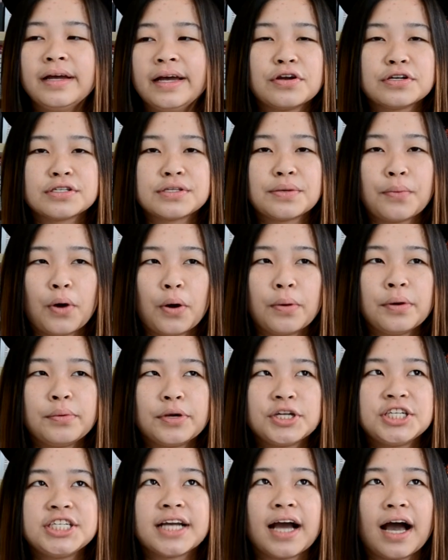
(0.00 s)
There's a moment
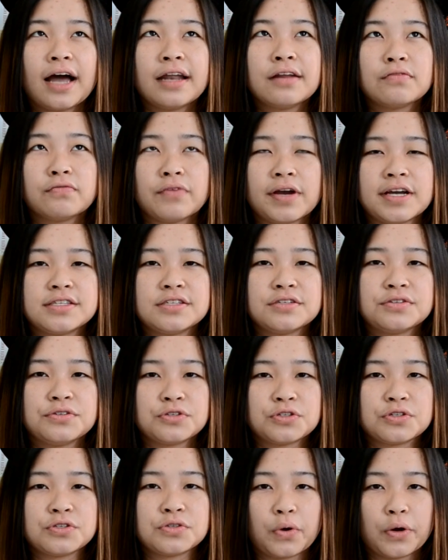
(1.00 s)
when she kind of raises her
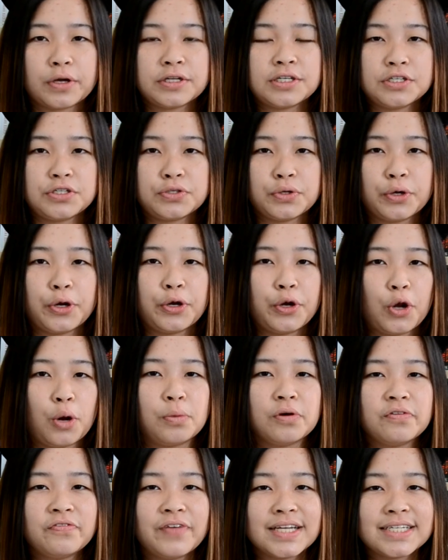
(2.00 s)
sword to do her
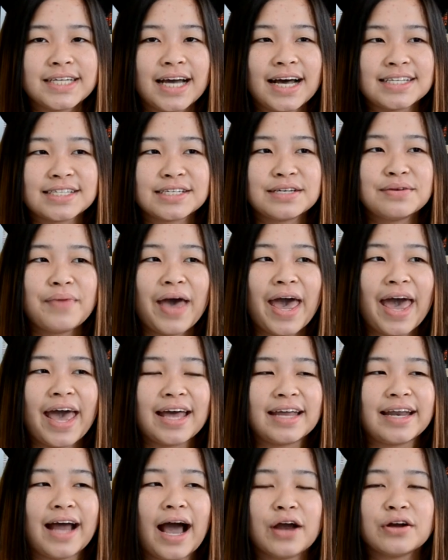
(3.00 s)
Noble Phantasm,
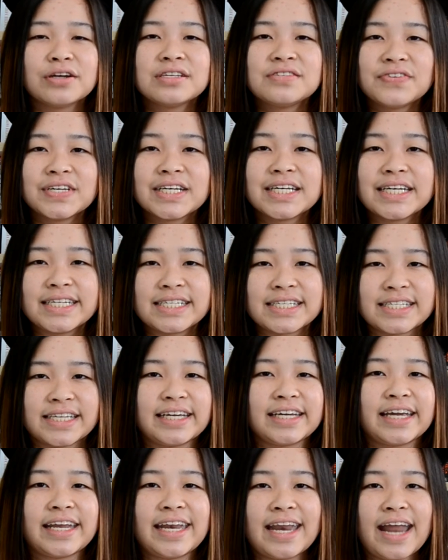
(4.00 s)
and Irisfield is
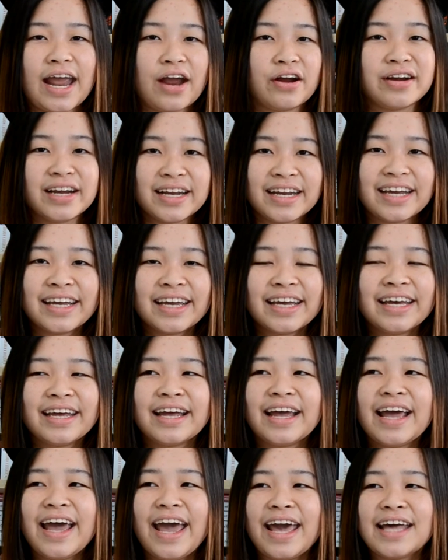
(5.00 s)
narrating it.
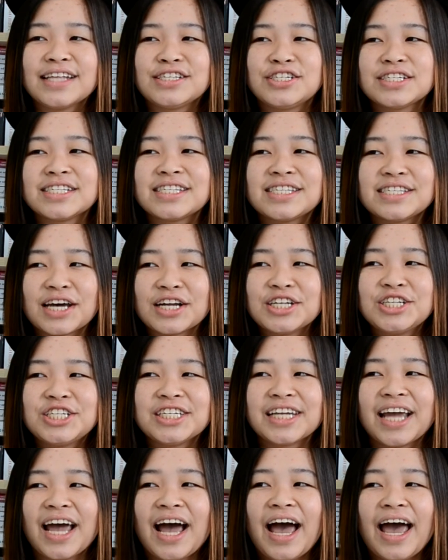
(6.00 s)
It's just such
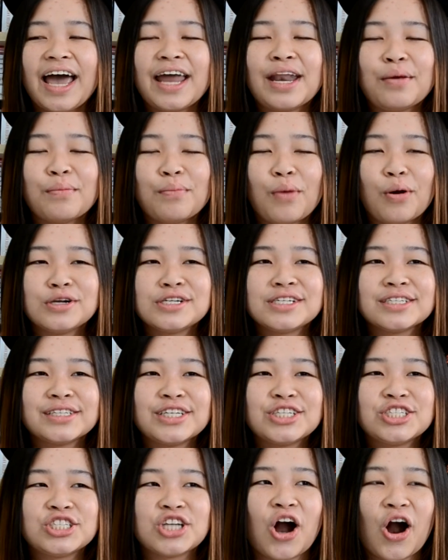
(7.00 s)
an emotionally
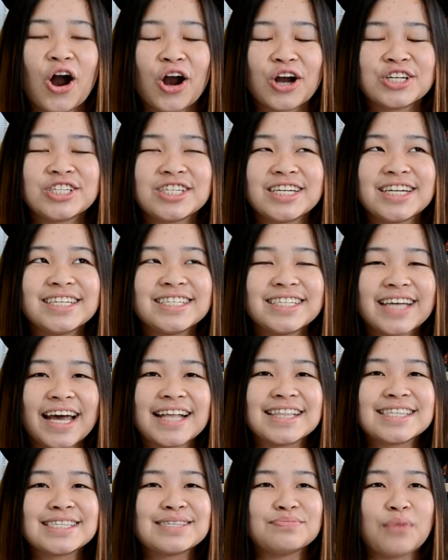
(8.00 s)
charged,
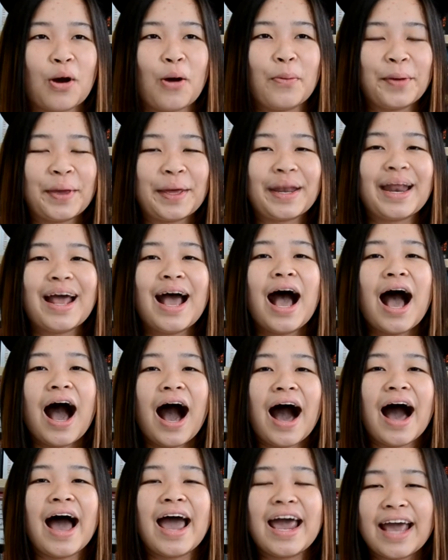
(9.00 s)
intense moment.
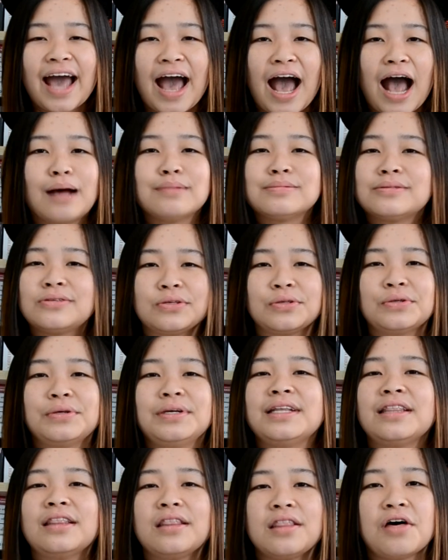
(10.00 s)
I absolutely
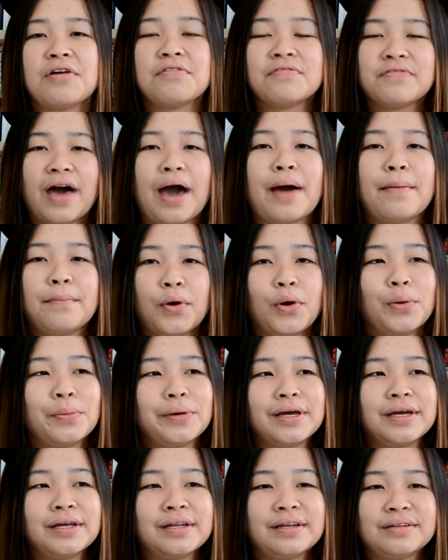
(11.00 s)
love that
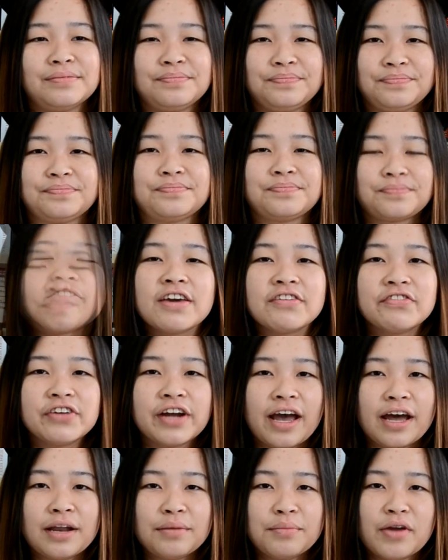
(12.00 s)
moment. Favorite
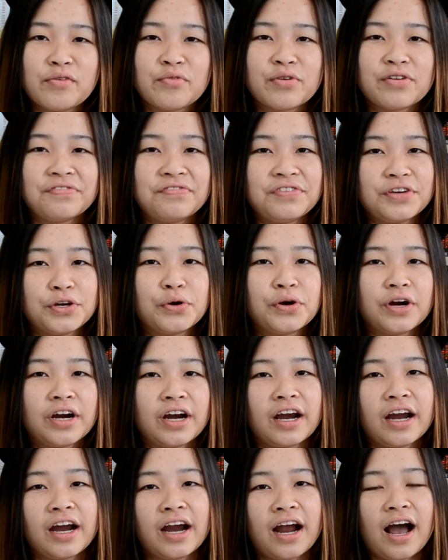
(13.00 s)
anime
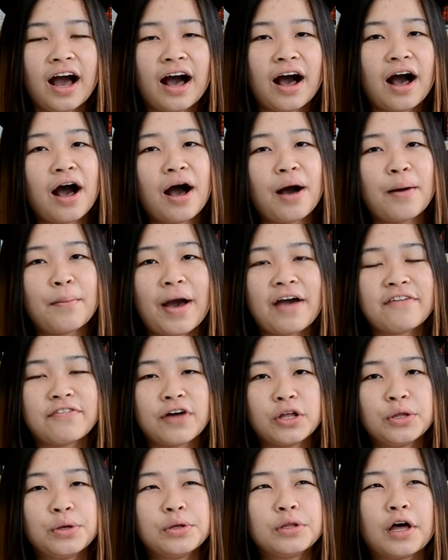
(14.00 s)
reviewer? I
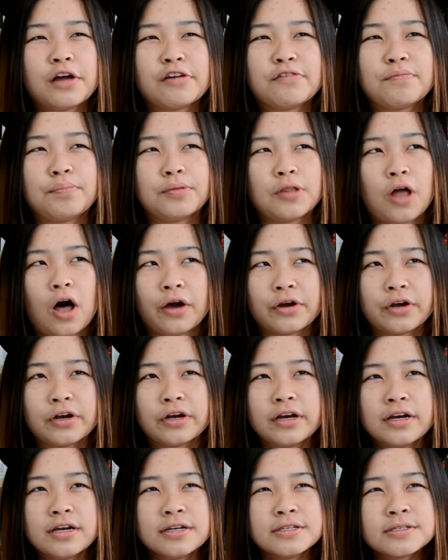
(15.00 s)
follow a lot of
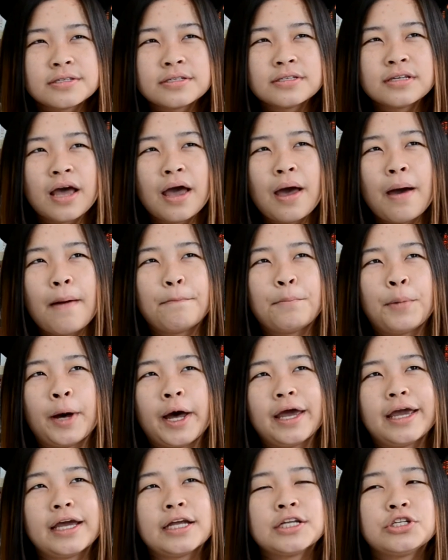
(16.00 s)
vloggers.
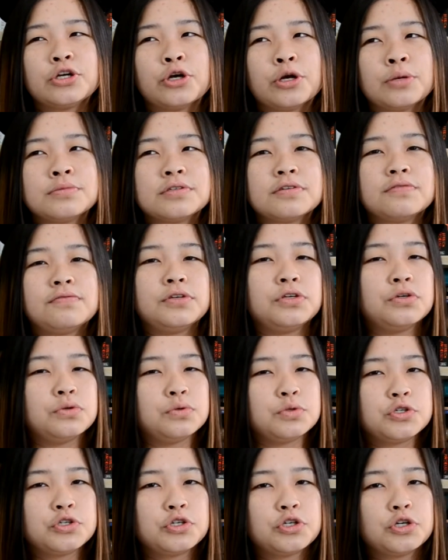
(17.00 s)
But in terms of
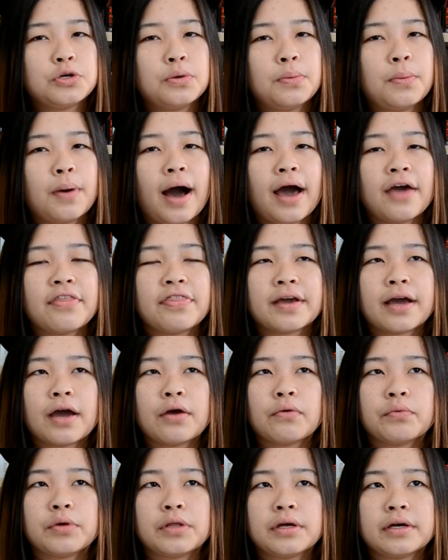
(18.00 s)
YouTube, I think I
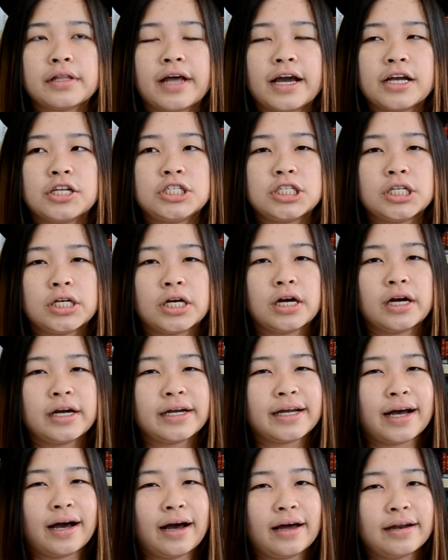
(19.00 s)
really like JR
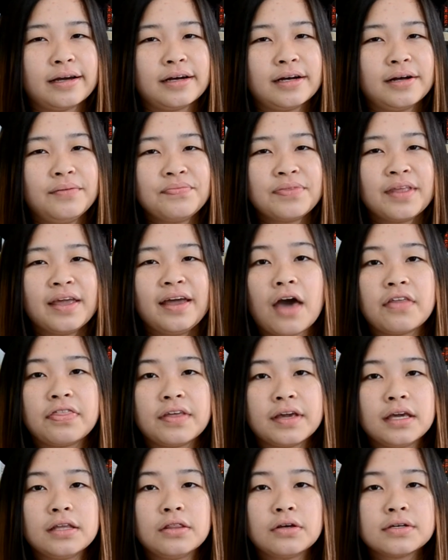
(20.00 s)
Akata. I
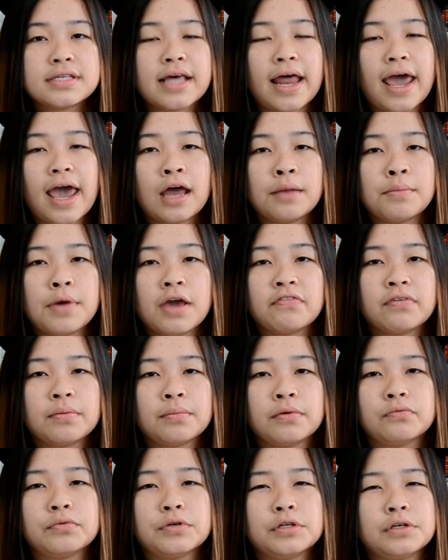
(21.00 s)
think he looks at anime from
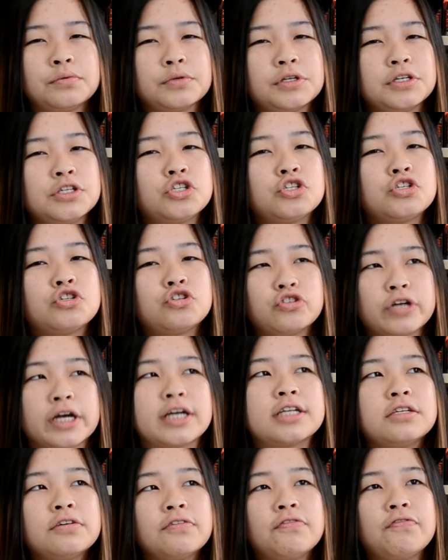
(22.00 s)
a really, really
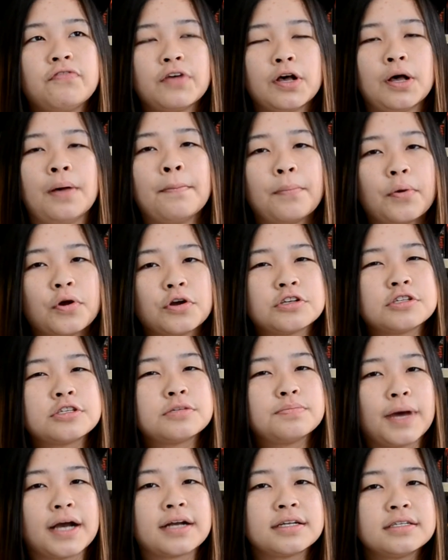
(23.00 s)
strict film
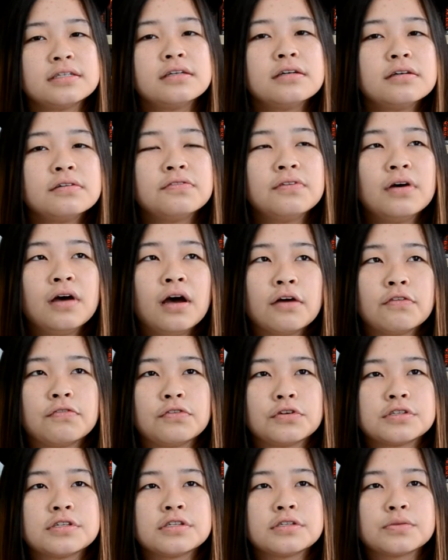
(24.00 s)
perspective
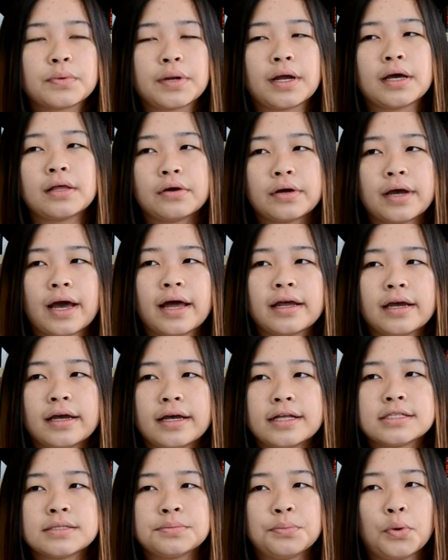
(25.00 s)
versus when I look at
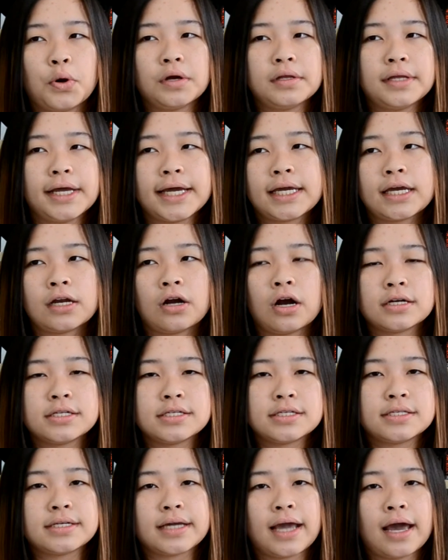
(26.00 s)
it, it's more like an
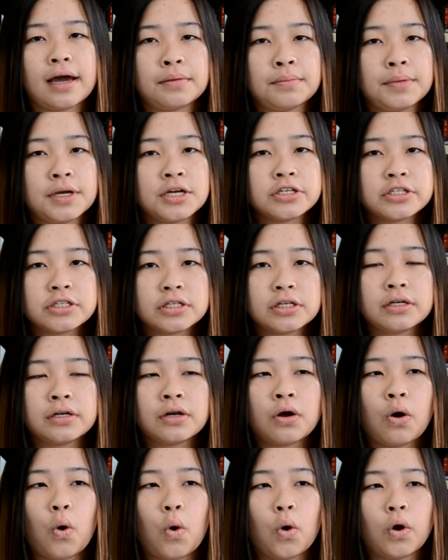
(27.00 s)
artistic animation
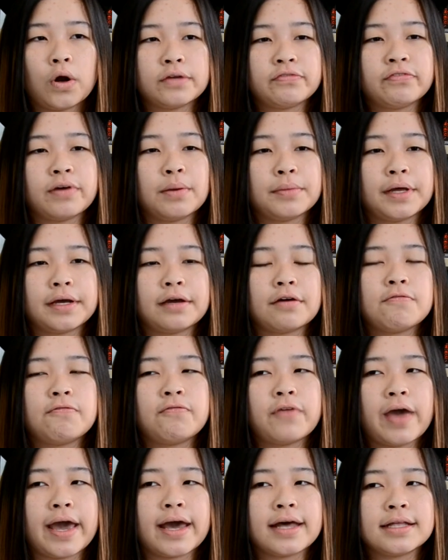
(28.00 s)
or from like a
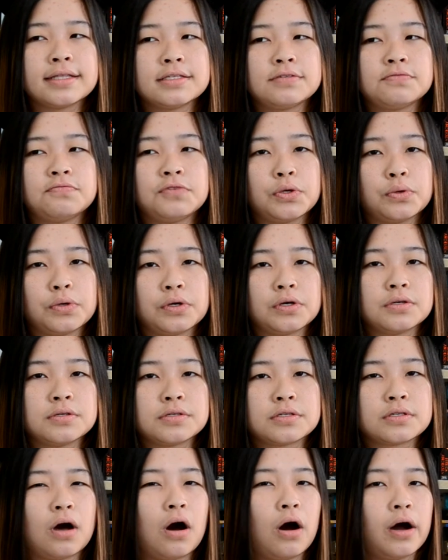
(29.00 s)
fan's,
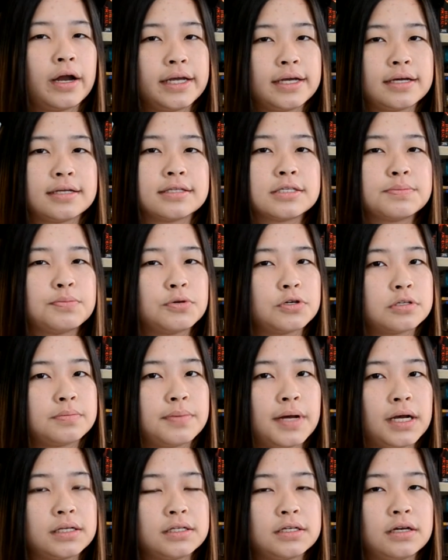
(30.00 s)
viewer's, audience
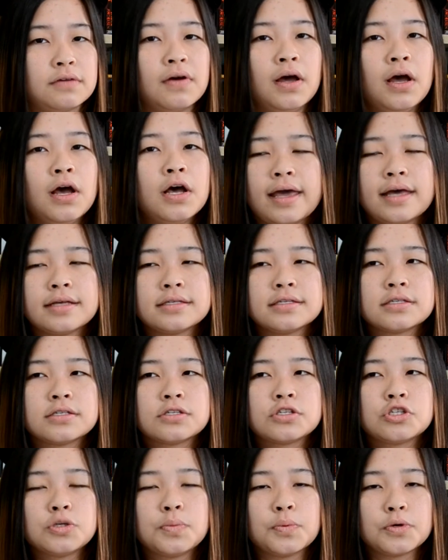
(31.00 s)
perspective. His is
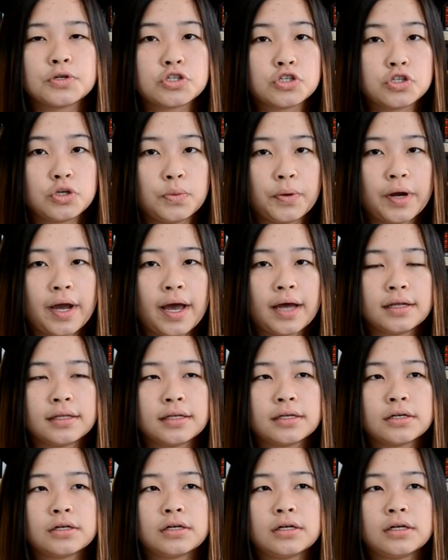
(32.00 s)
super, super
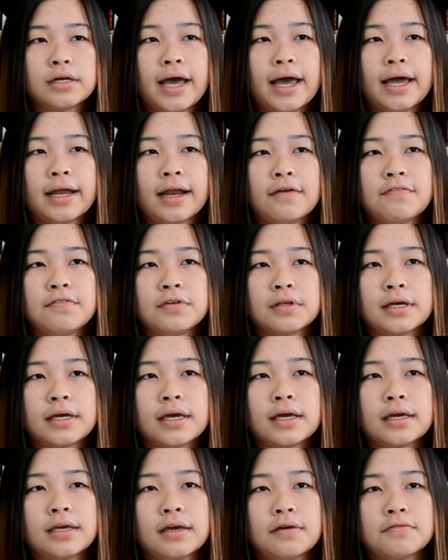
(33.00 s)
analytical, and I feel like
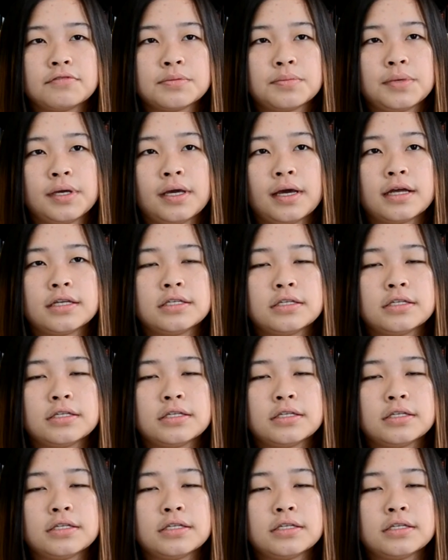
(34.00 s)
it gives me a